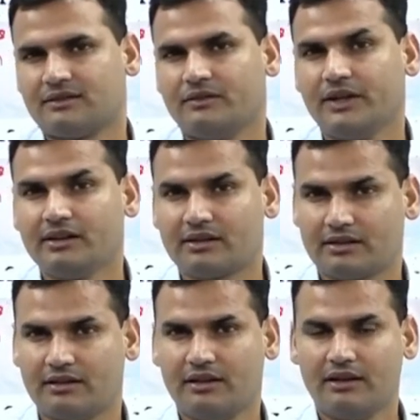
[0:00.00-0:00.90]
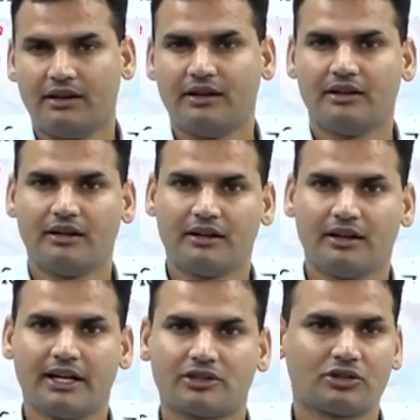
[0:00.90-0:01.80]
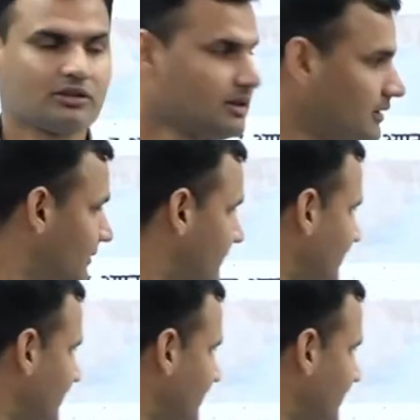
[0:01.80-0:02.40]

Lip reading: Where? In a natural,